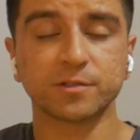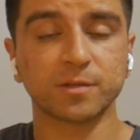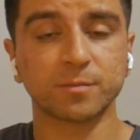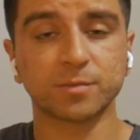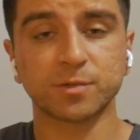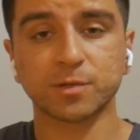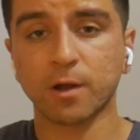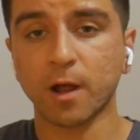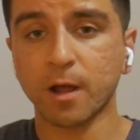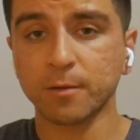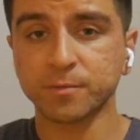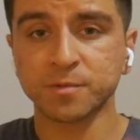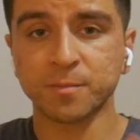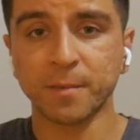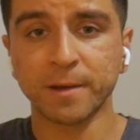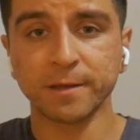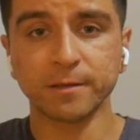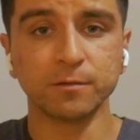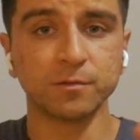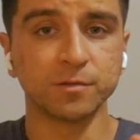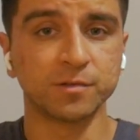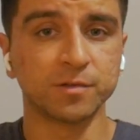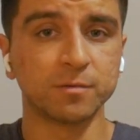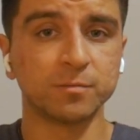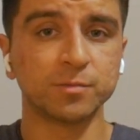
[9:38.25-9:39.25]
subscribe to my
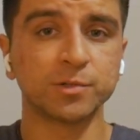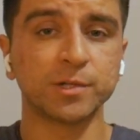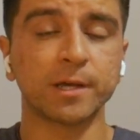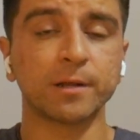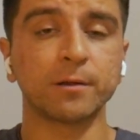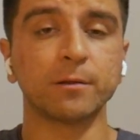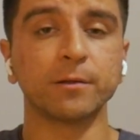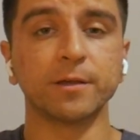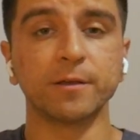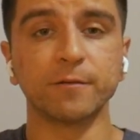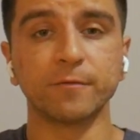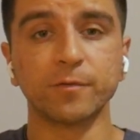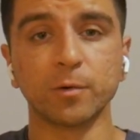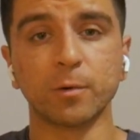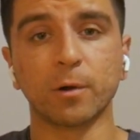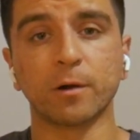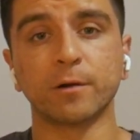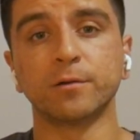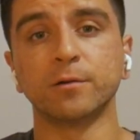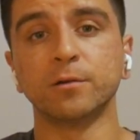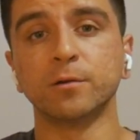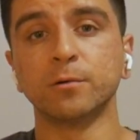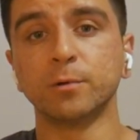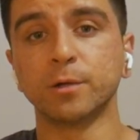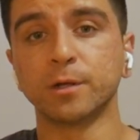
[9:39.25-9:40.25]
YouTube channel if you
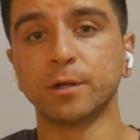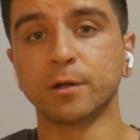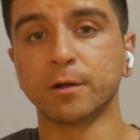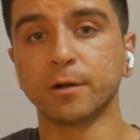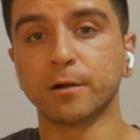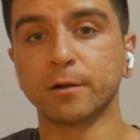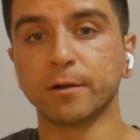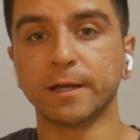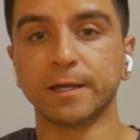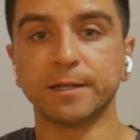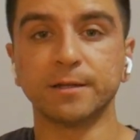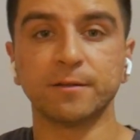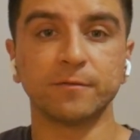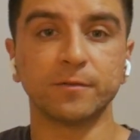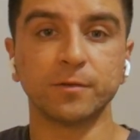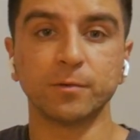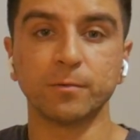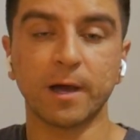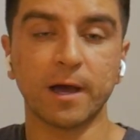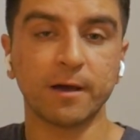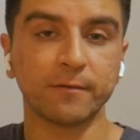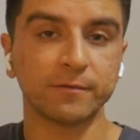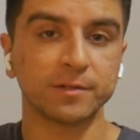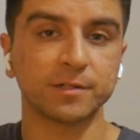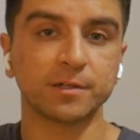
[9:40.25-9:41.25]
are new here and if
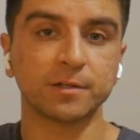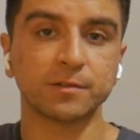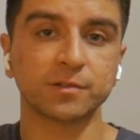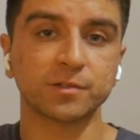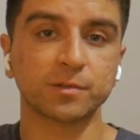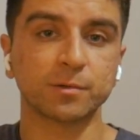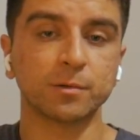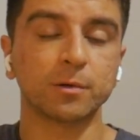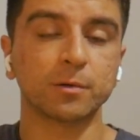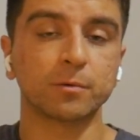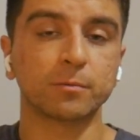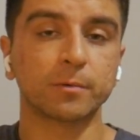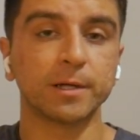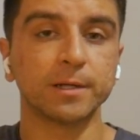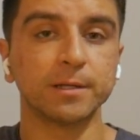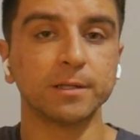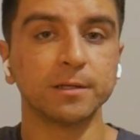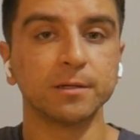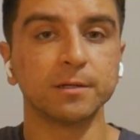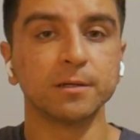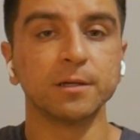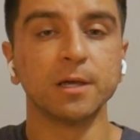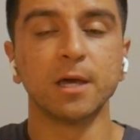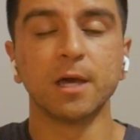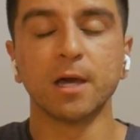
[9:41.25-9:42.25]
you haven't done so
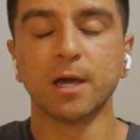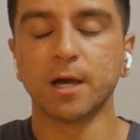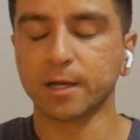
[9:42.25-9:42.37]
already.